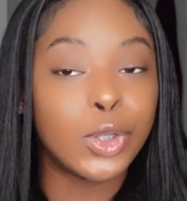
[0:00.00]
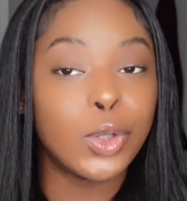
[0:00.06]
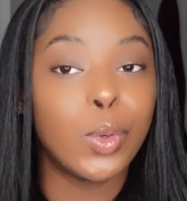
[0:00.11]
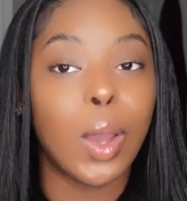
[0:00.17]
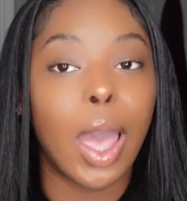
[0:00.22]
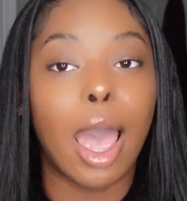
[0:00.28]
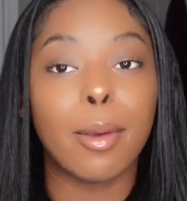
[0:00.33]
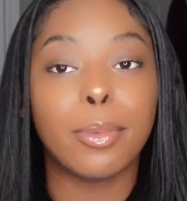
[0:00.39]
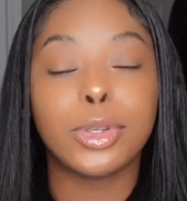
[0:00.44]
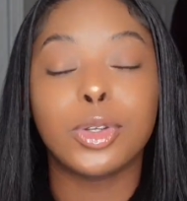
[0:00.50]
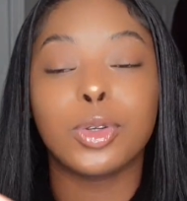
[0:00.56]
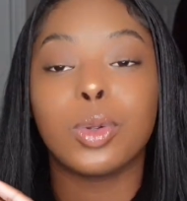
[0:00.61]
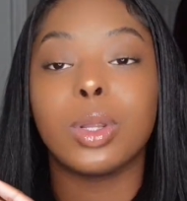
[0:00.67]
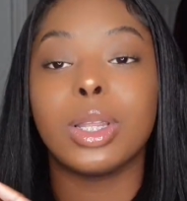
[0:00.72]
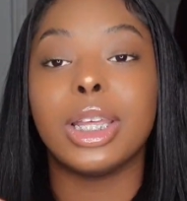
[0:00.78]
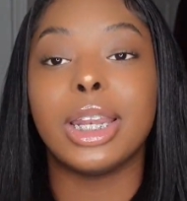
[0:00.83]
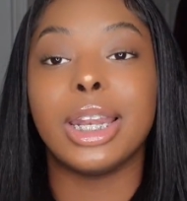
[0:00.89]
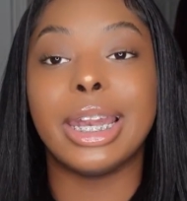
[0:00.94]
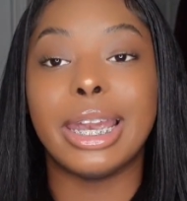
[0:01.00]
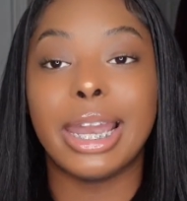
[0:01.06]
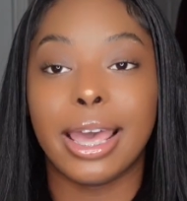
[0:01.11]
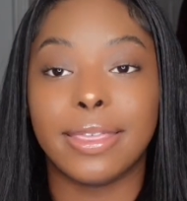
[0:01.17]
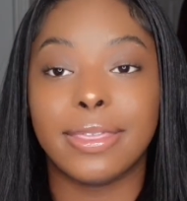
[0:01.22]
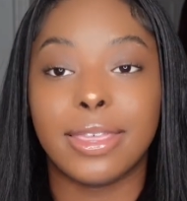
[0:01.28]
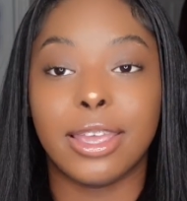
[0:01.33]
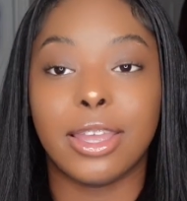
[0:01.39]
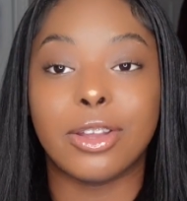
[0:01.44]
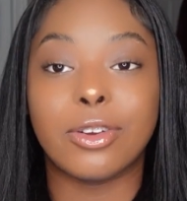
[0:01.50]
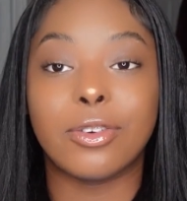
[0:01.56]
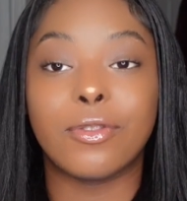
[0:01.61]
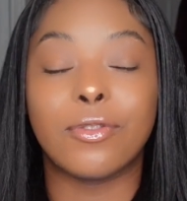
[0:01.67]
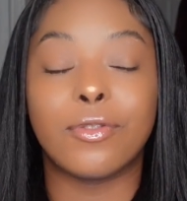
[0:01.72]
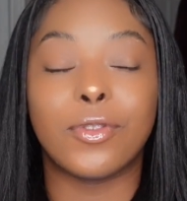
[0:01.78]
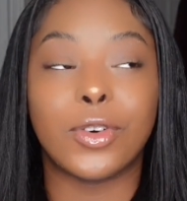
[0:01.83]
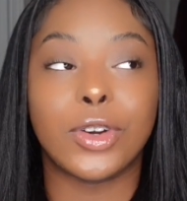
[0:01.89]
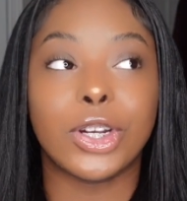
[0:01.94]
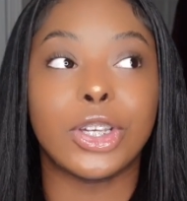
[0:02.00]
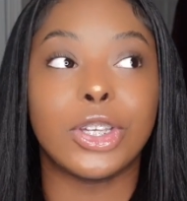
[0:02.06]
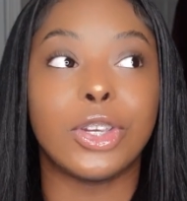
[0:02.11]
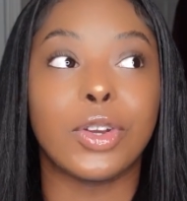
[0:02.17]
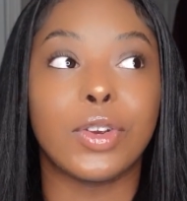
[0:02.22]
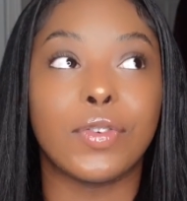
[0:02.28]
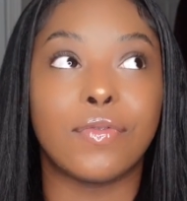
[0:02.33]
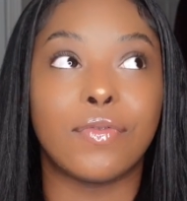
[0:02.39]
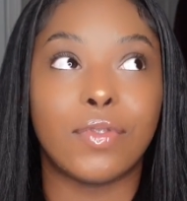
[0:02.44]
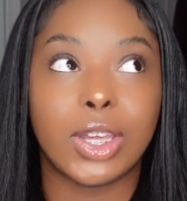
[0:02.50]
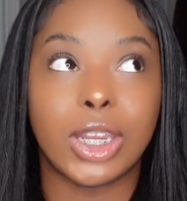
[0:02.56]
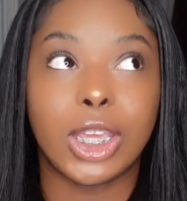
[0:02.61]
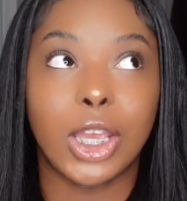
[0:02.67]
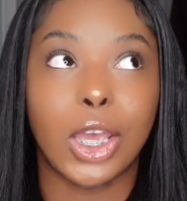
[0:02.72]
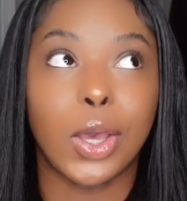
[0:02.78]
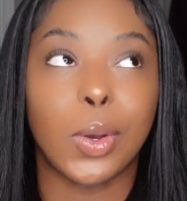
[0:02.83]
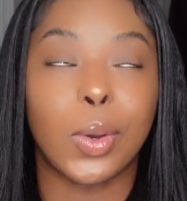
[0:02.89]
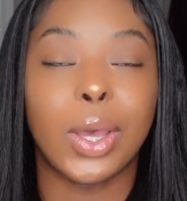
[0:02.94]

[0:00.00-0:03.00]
do absolutely nothing for your video.